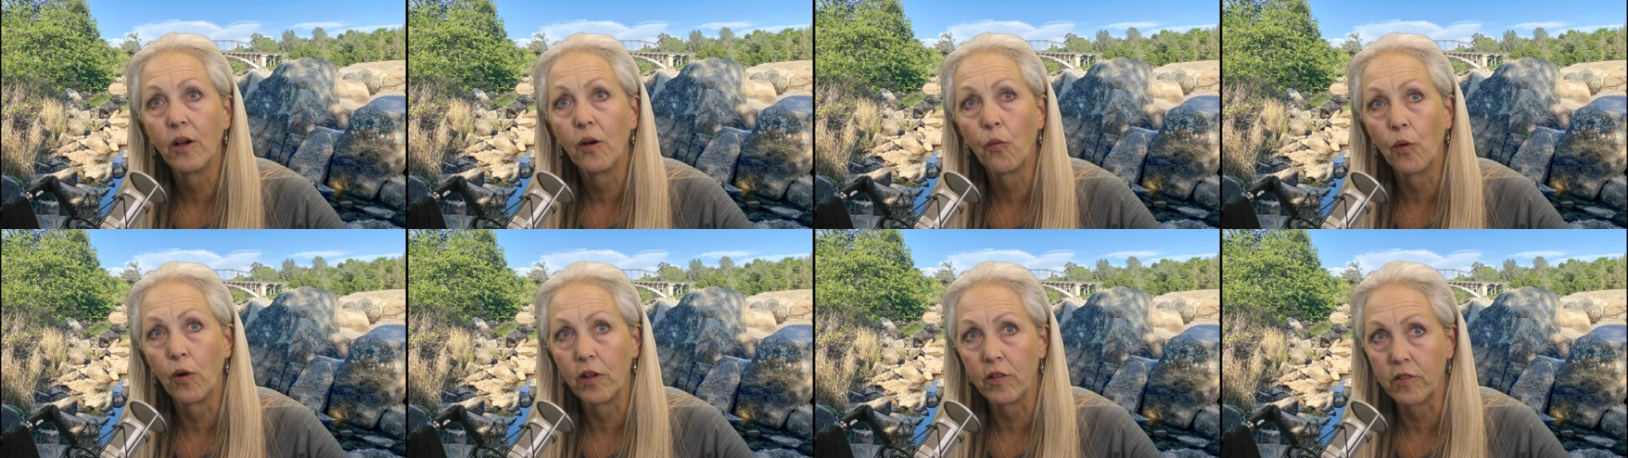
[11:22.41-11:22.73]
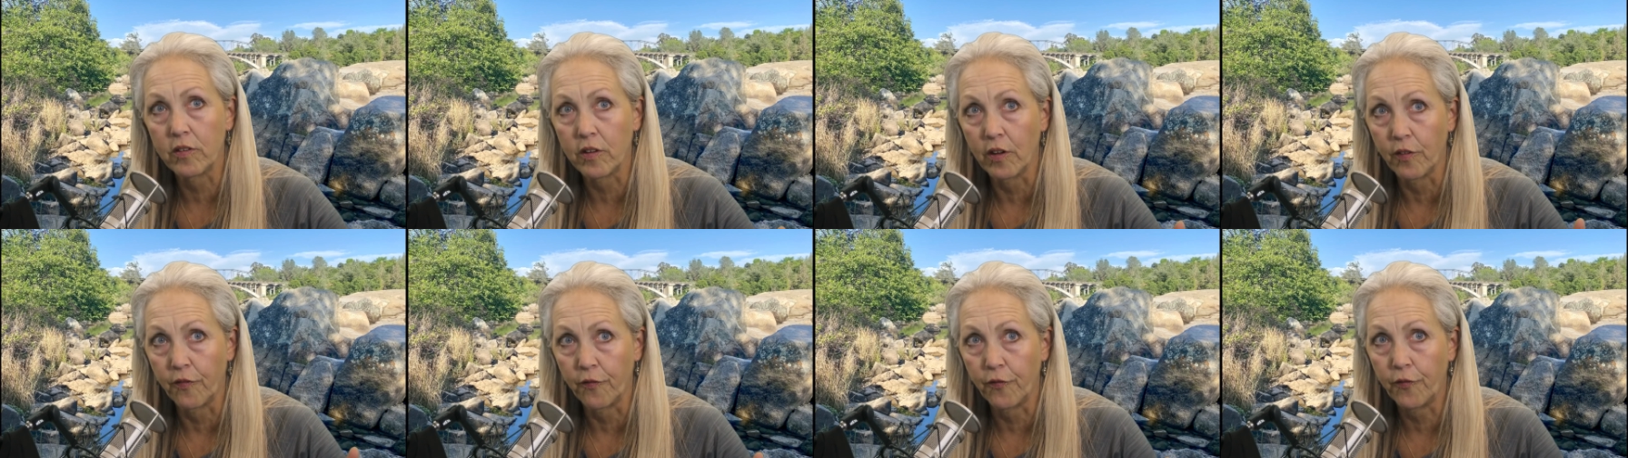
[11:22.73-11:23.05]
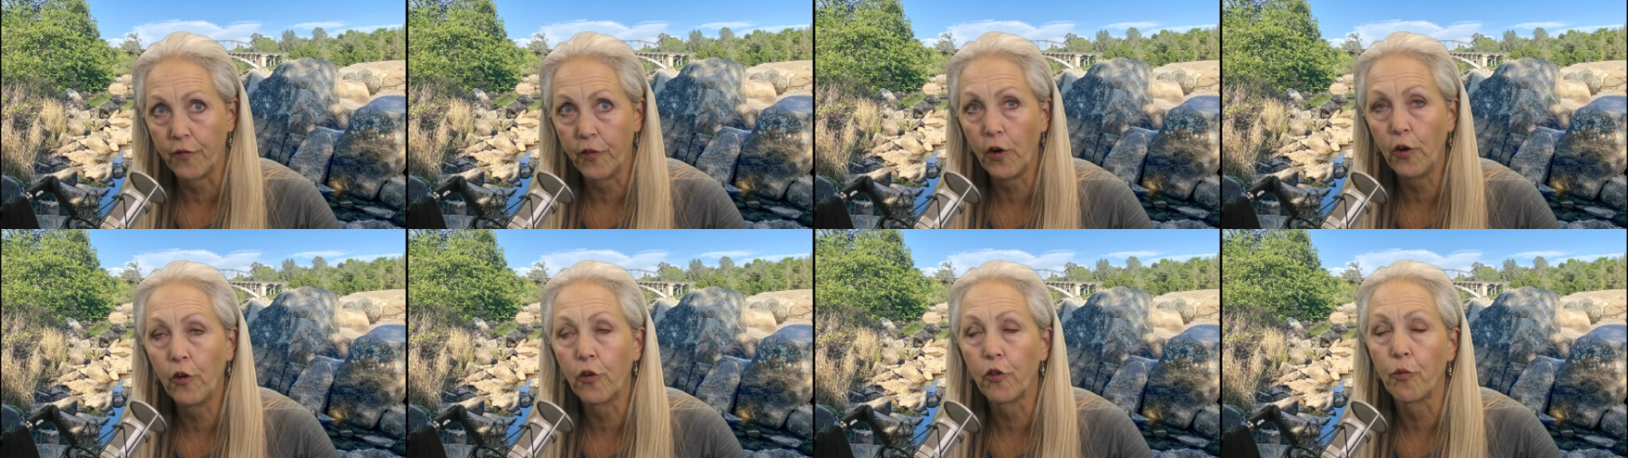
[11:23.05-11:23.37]
was the
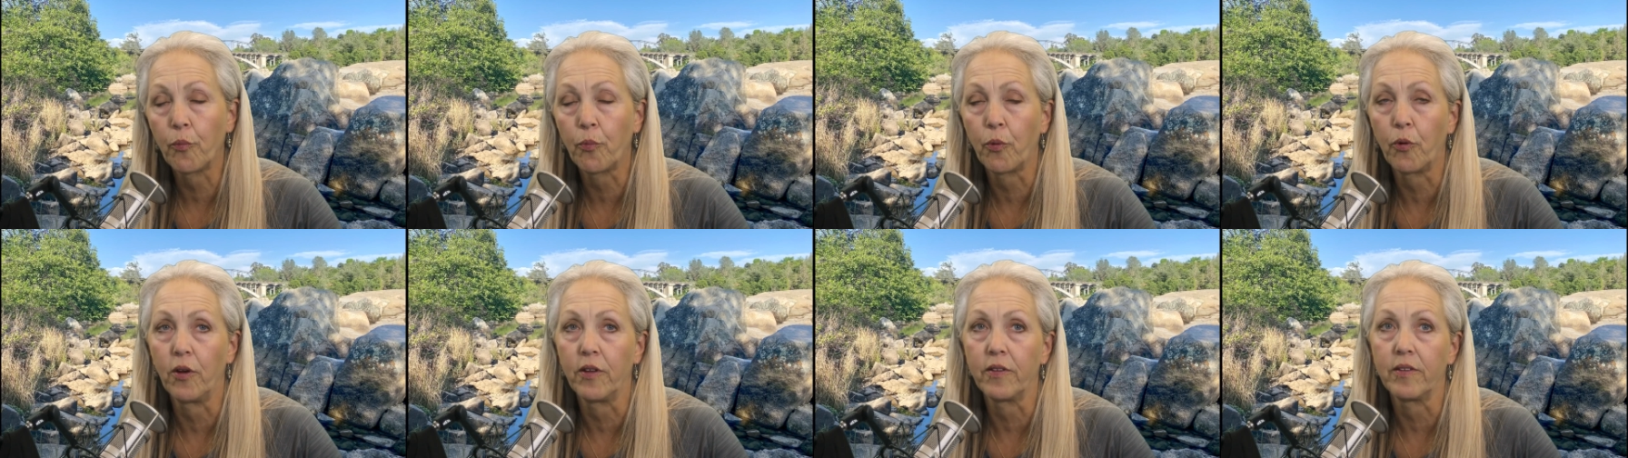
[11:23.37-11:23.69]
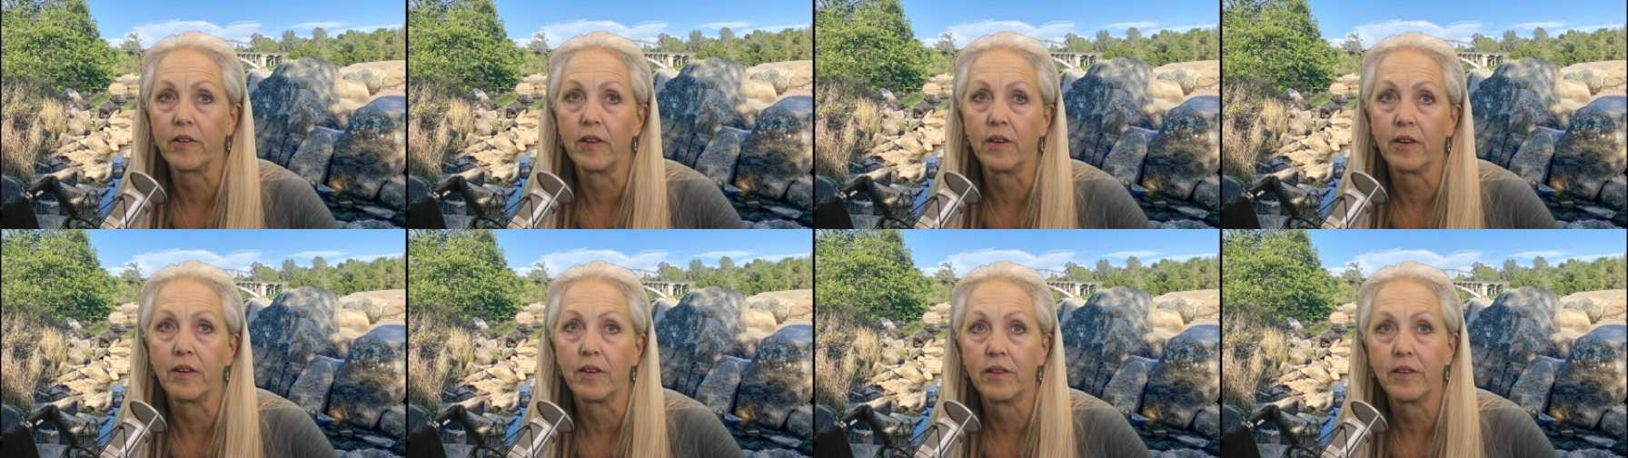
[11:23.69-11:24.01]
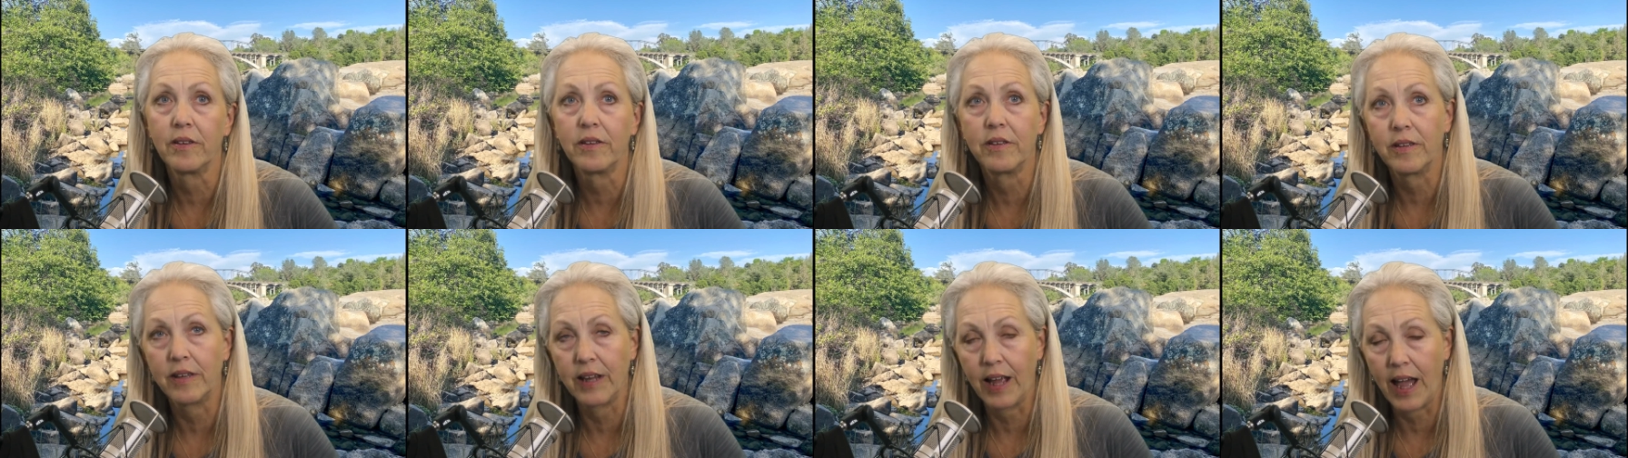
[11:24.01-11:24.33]
first prison
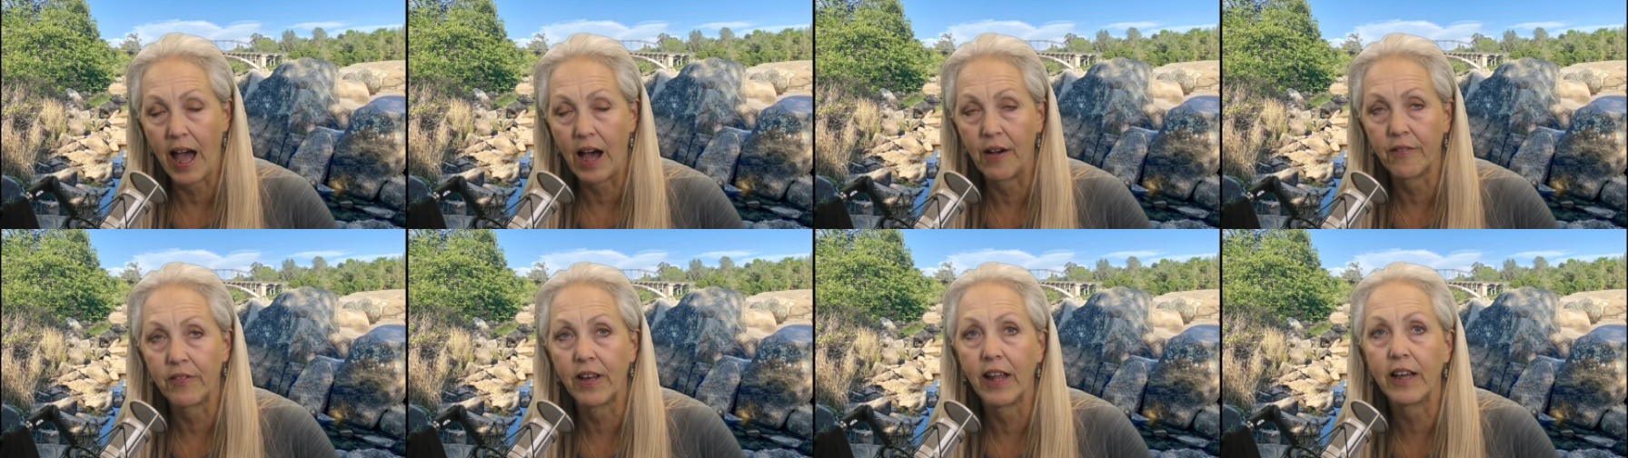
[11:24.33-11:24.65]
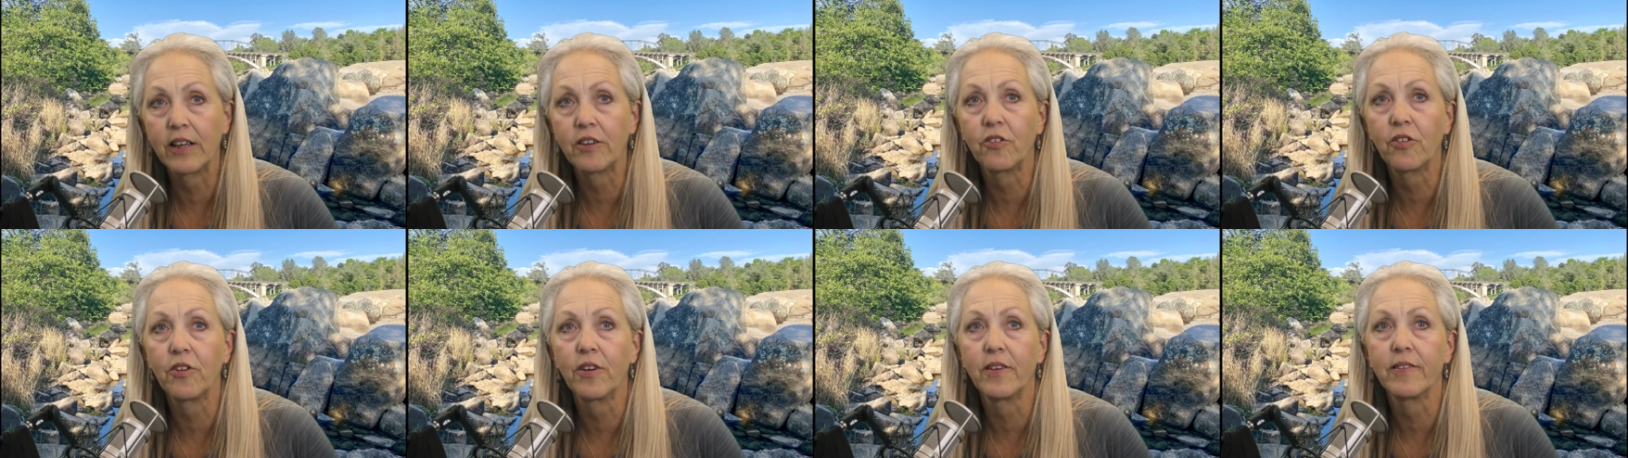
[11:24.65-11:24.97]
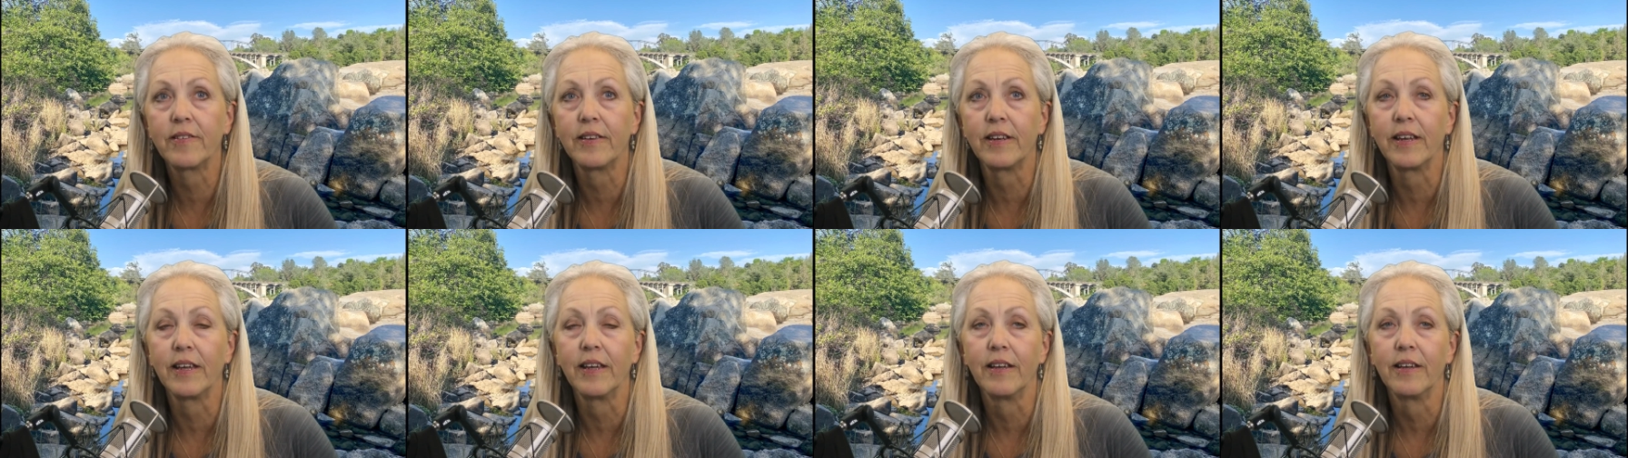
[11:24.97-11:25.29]
to have
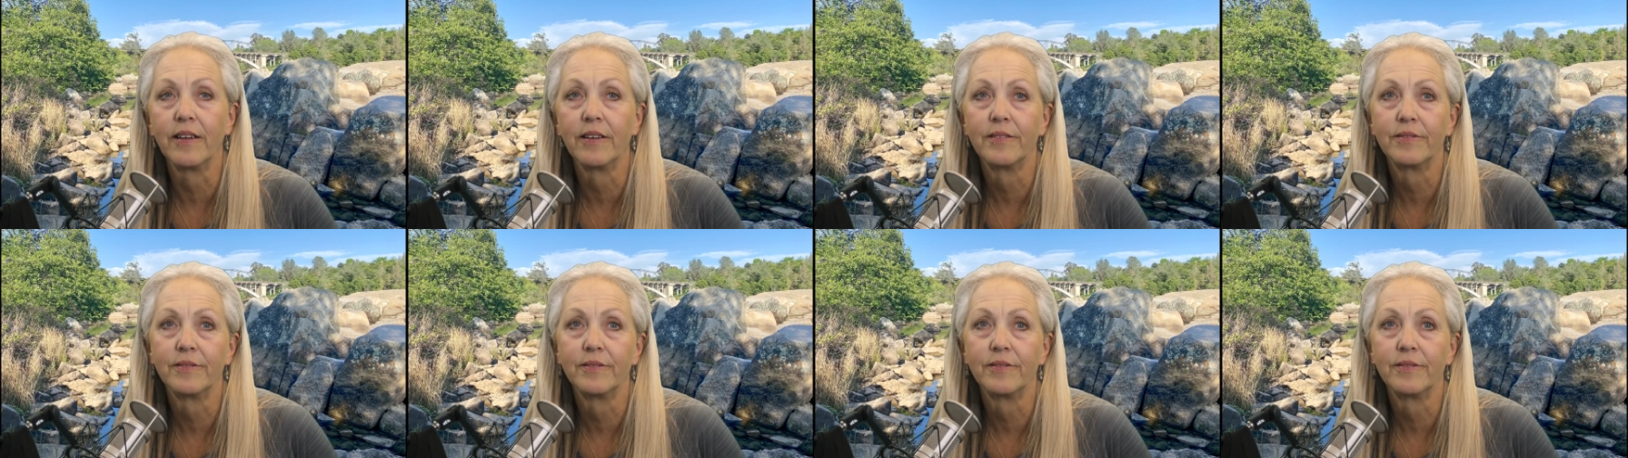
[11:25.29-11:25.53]
electricity.